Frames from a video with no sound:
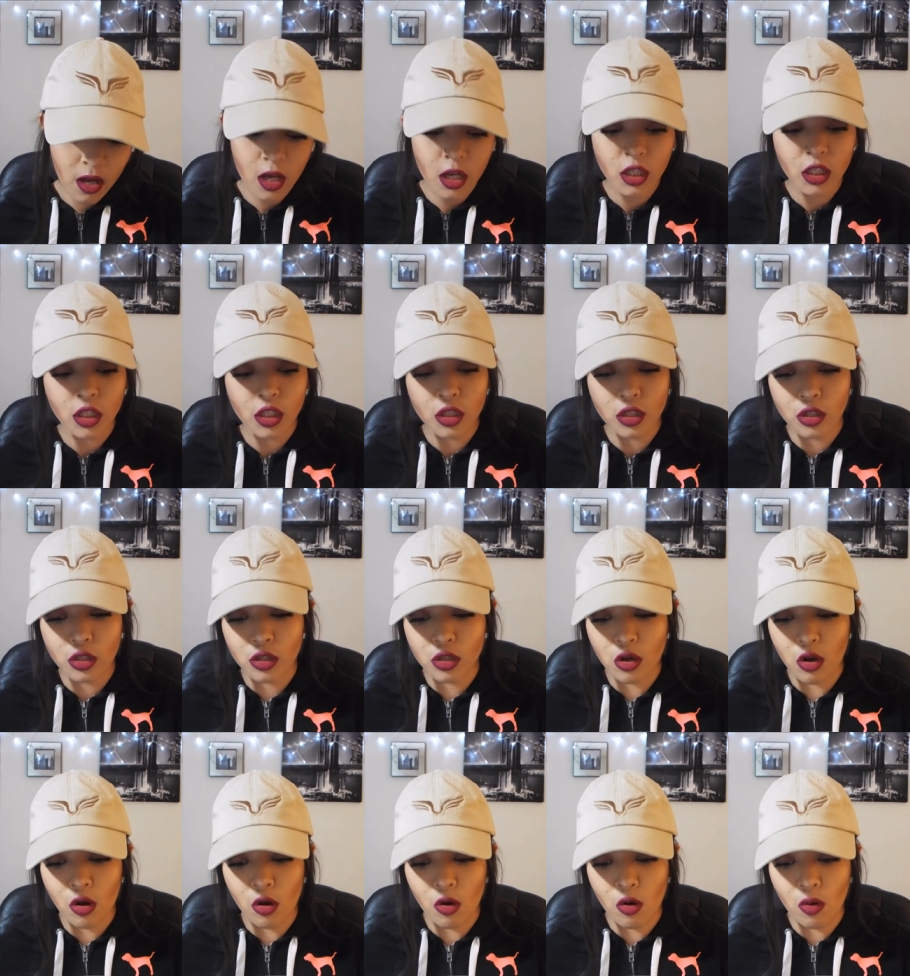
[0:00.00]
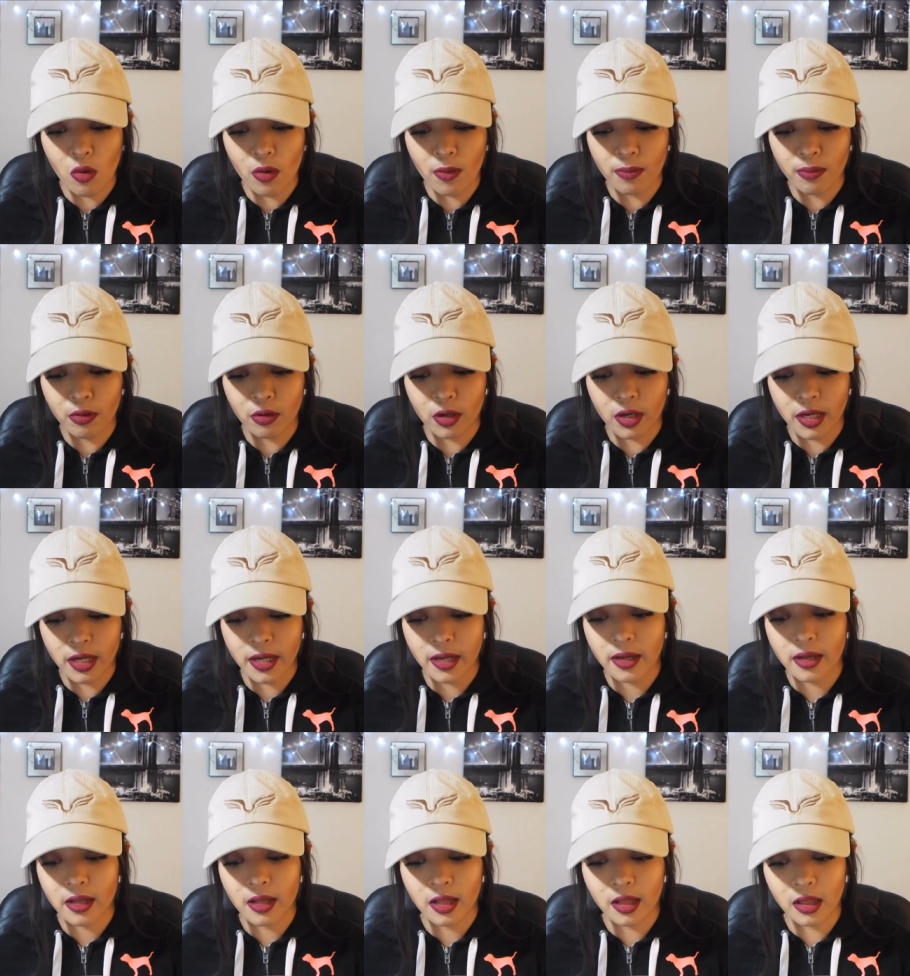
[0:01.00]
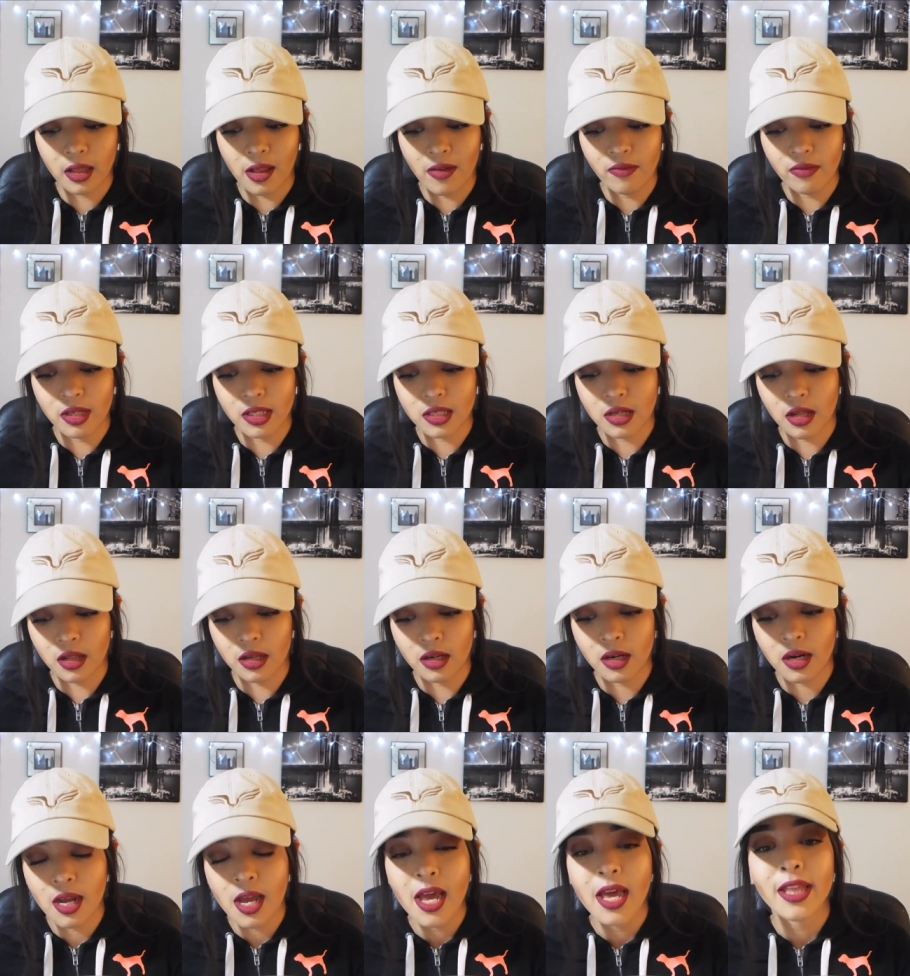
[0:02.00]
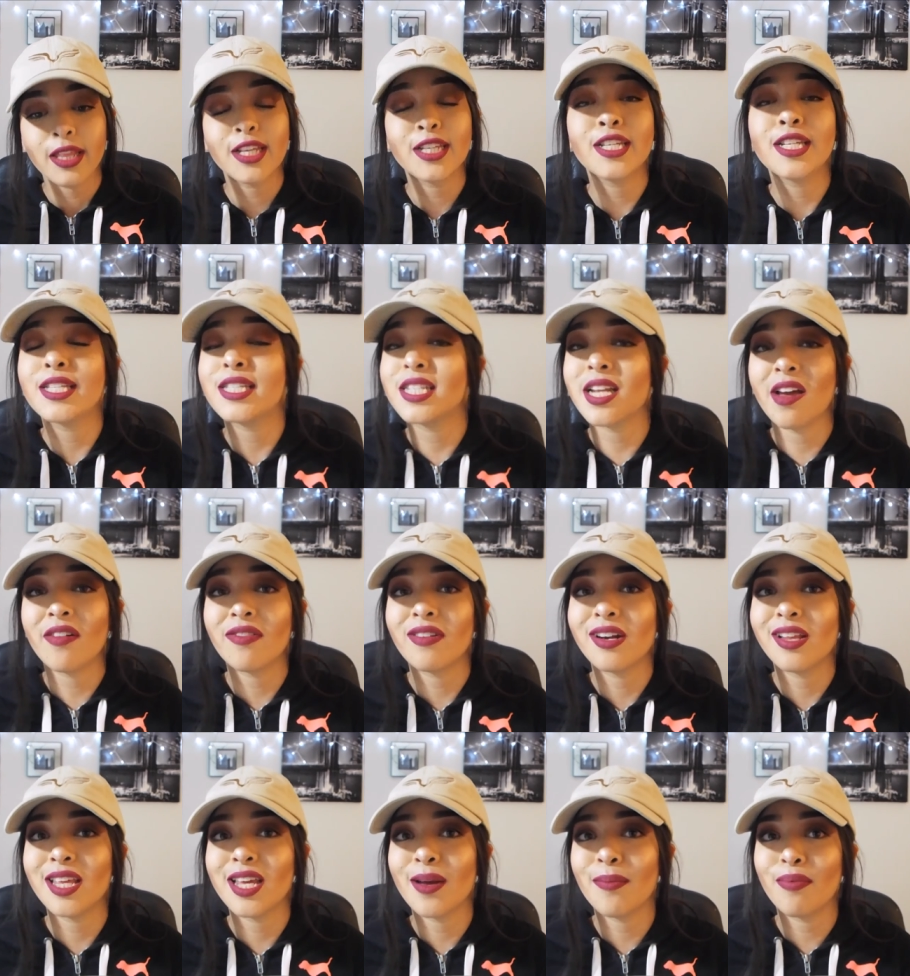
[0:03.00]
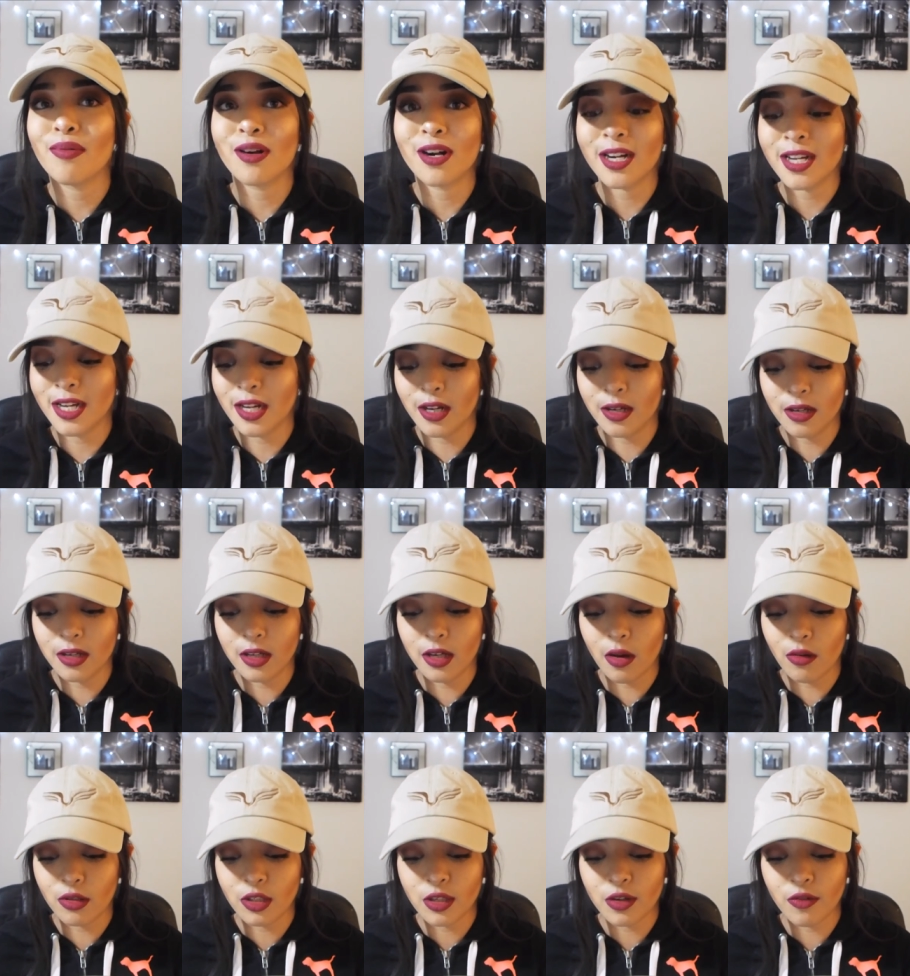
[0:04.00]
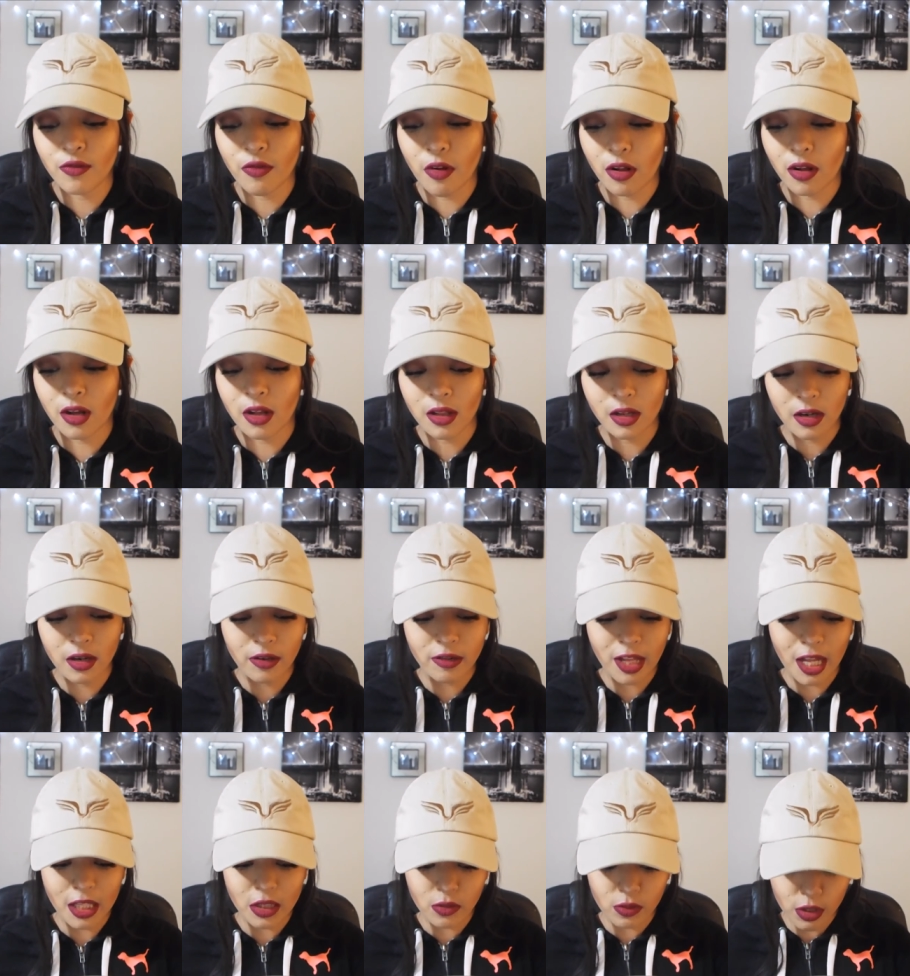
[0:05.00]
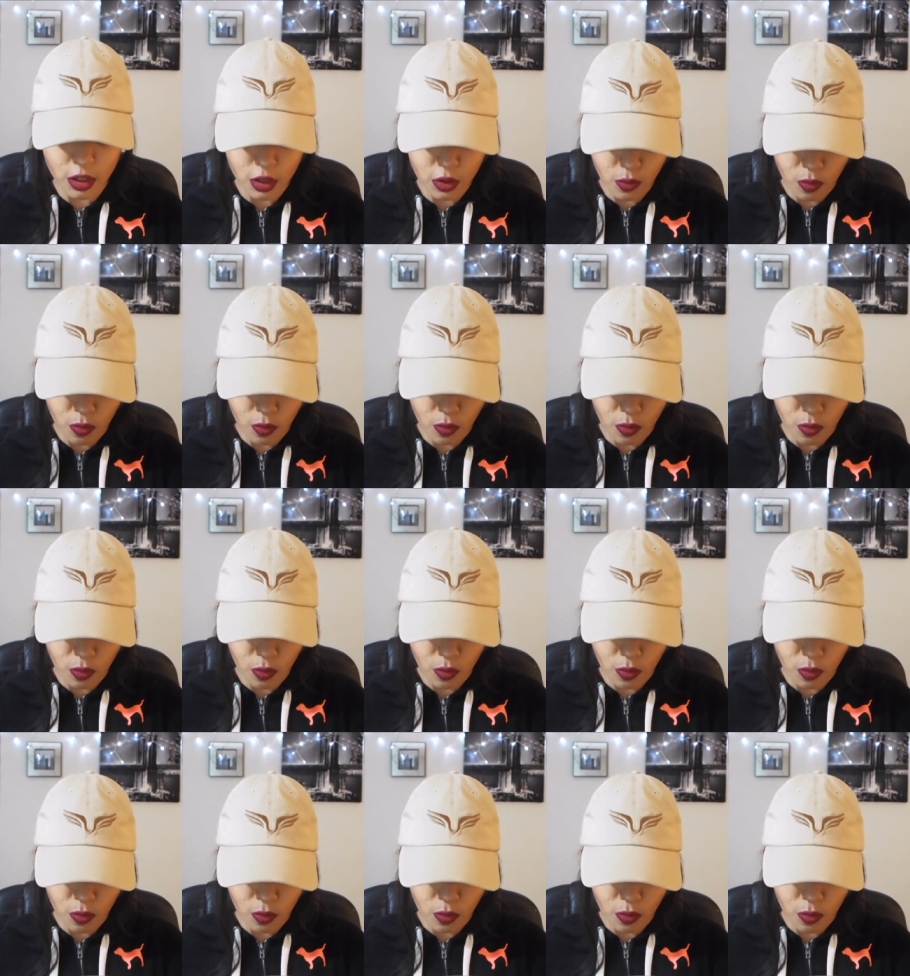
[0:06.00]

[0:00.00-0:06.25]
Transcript: So pretty. Love this color. This is definitely a pretty go-to fall color. That's what you